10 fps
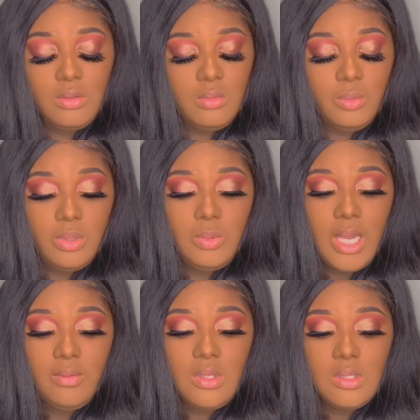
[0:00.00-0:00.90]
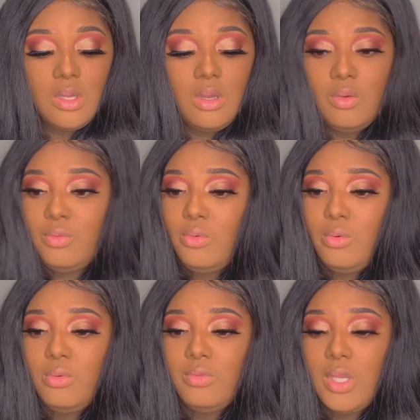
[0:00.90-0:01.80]
when we have this full
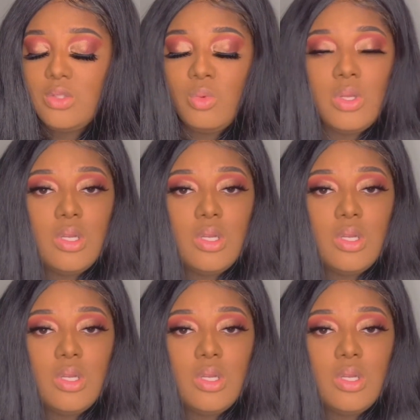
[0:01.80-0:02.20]
face on,